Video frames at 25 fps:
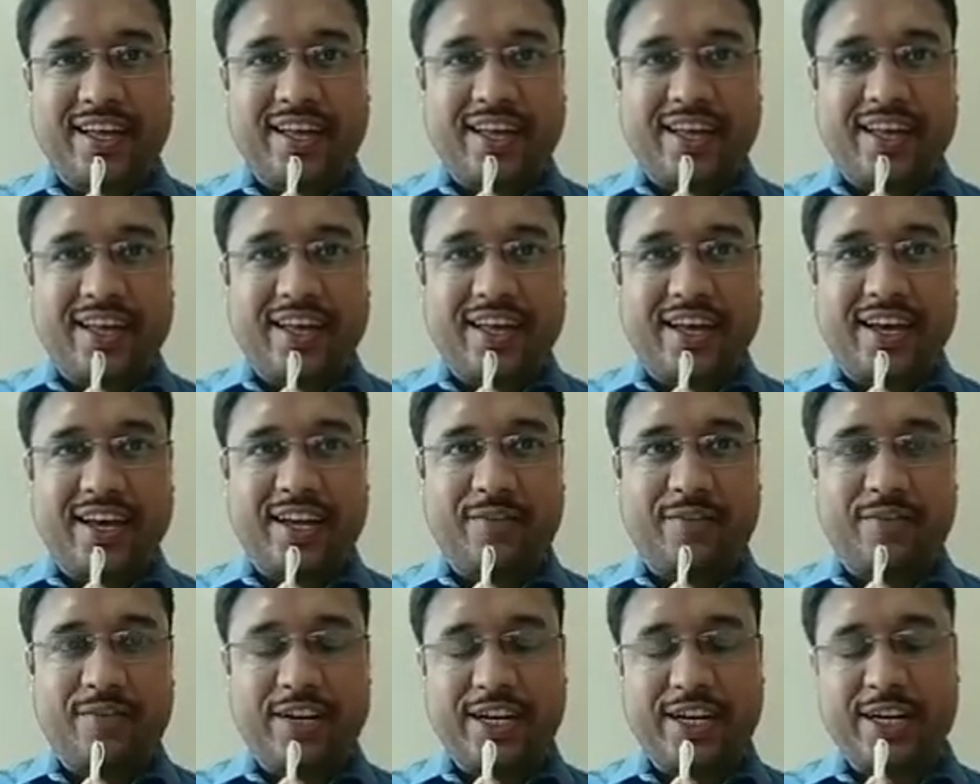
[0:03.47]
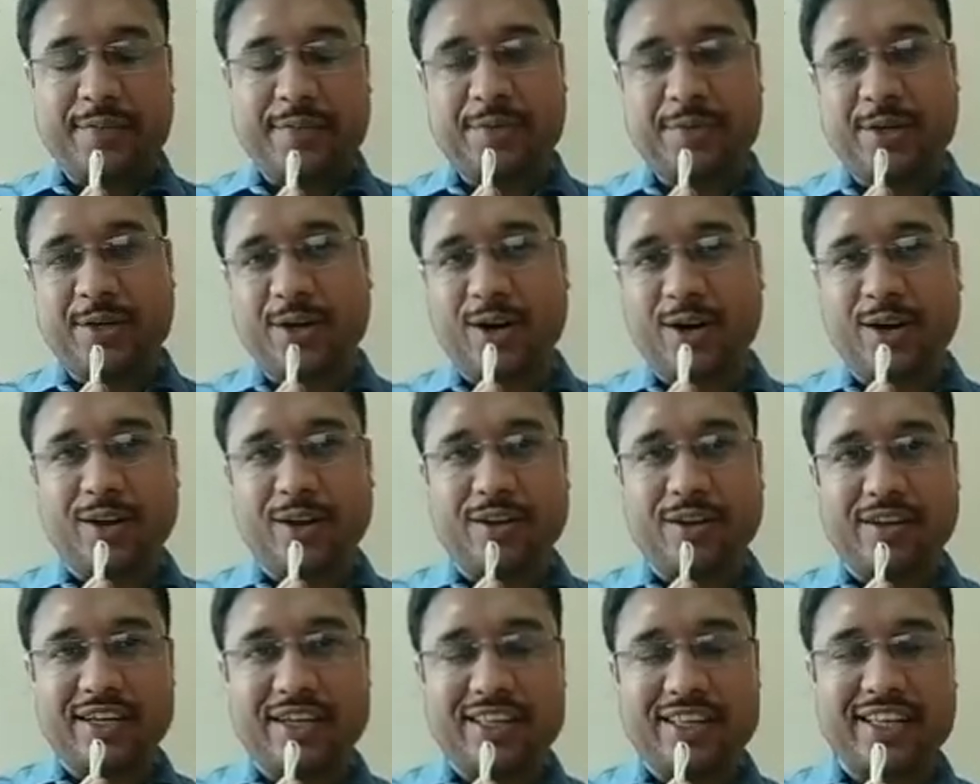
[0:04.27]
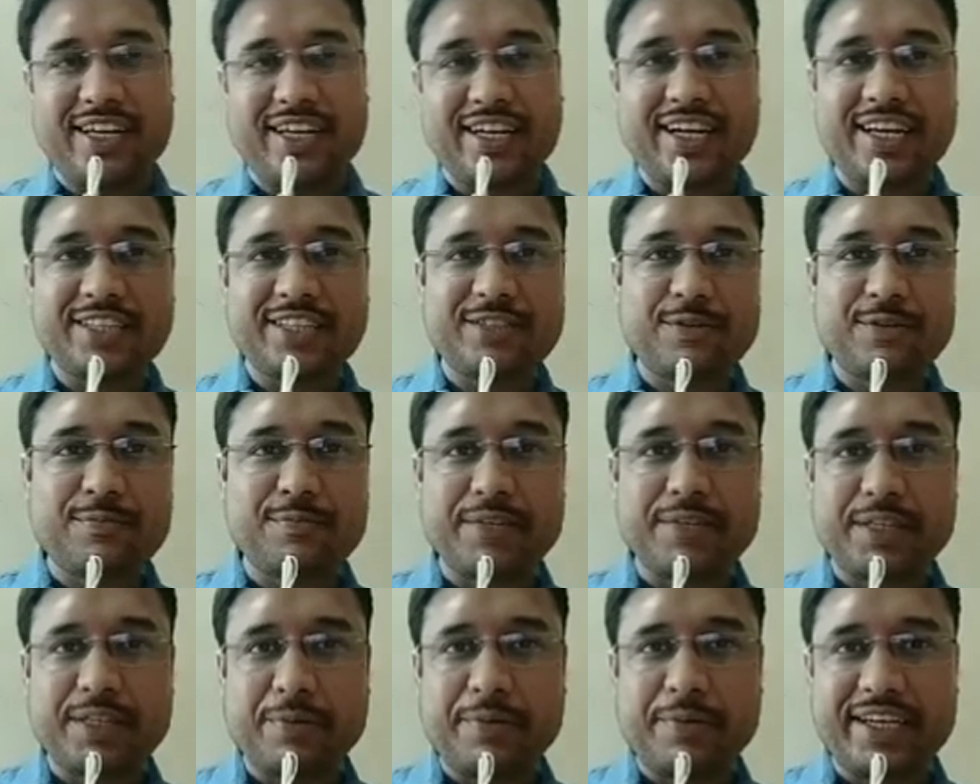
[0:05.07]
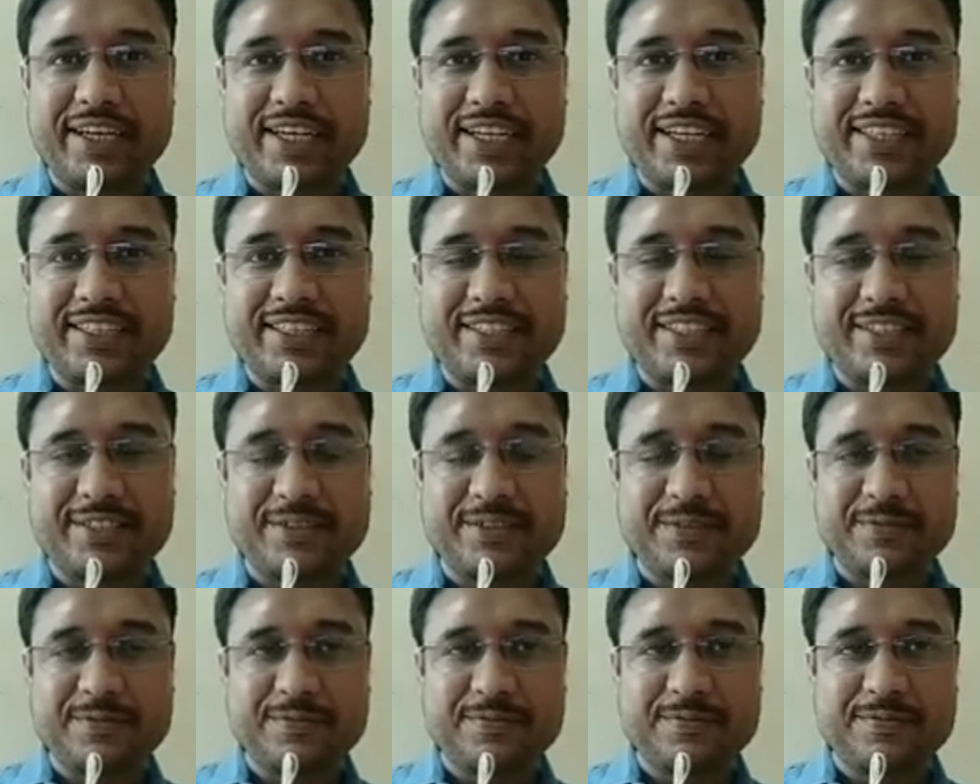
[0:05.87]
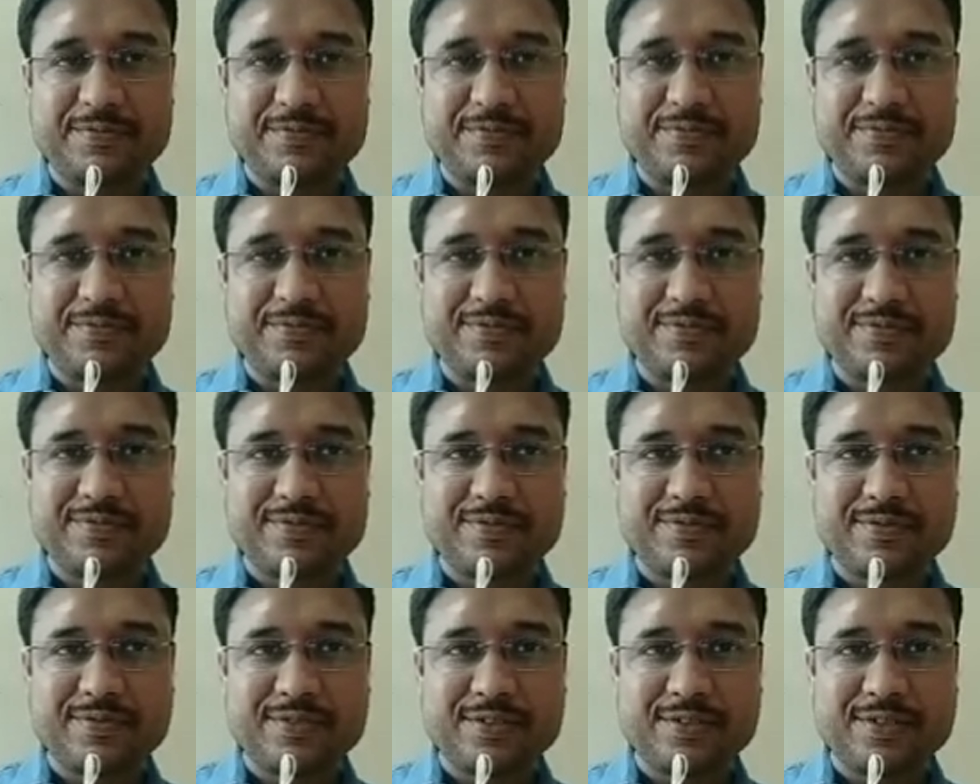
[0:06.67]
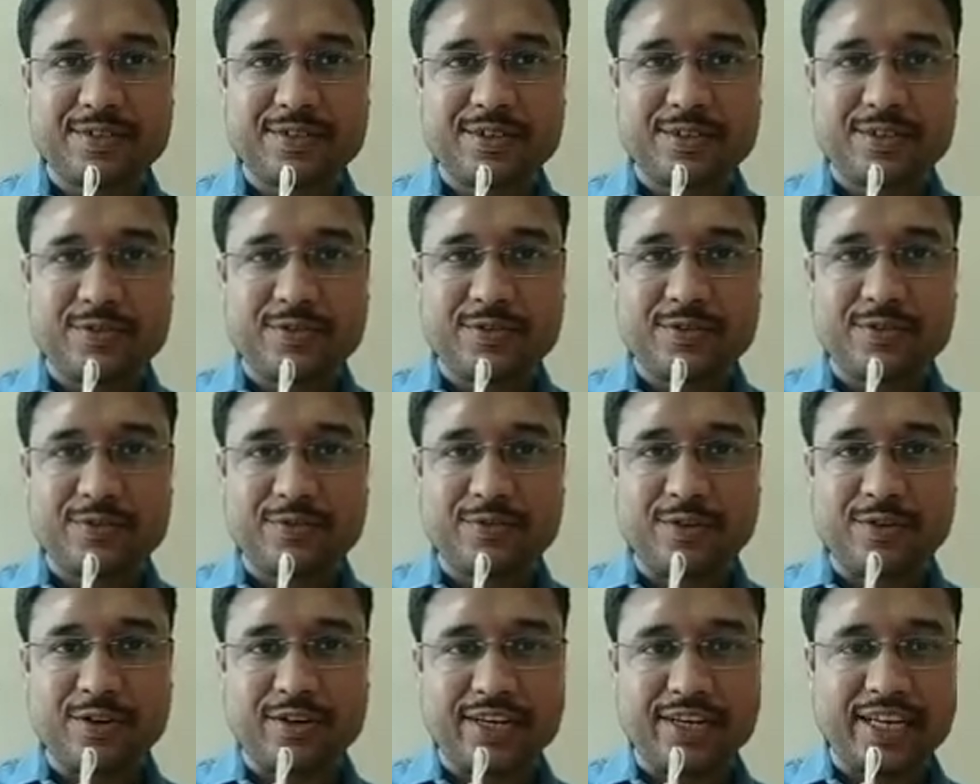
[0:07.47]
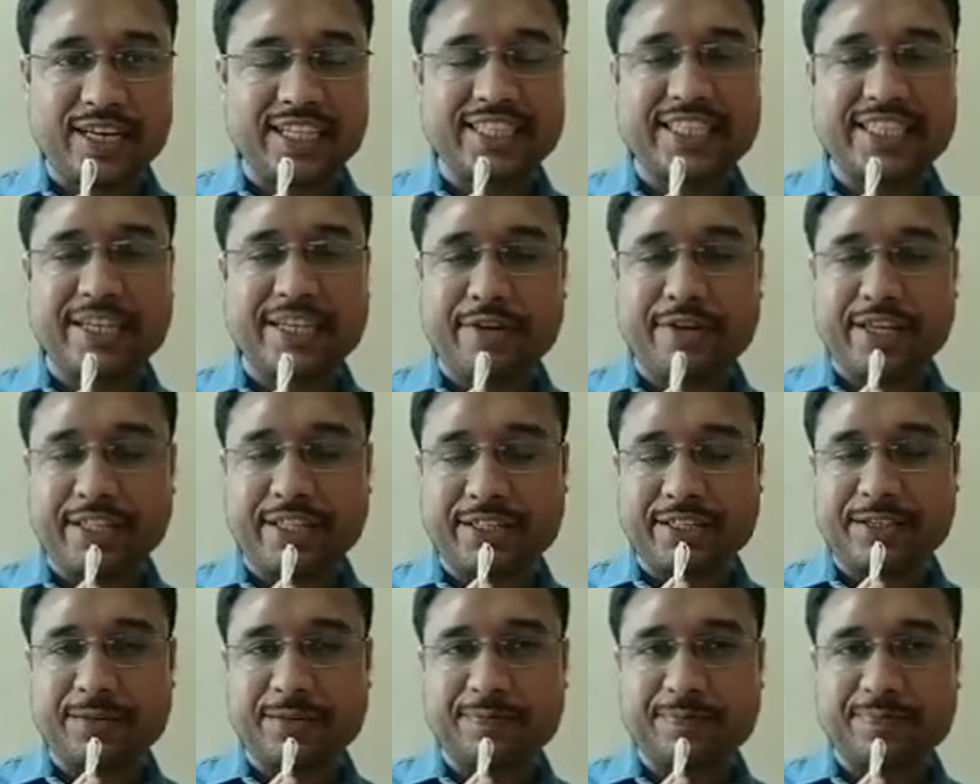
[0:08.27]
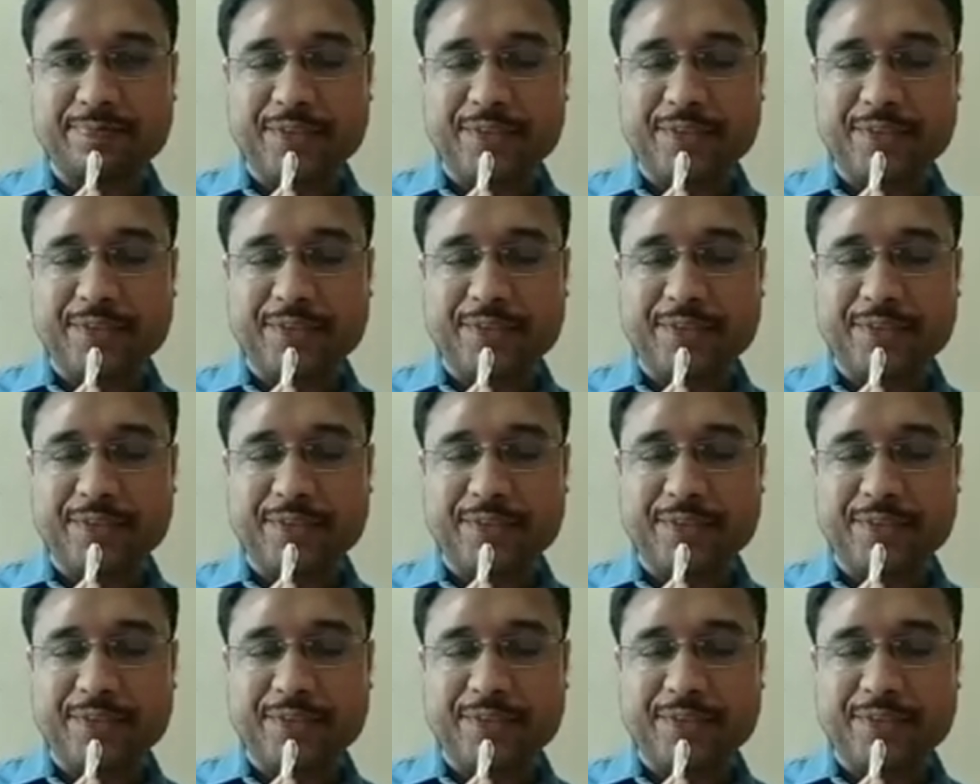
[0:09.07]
and welcome you all in the class of mathematics for class 7th.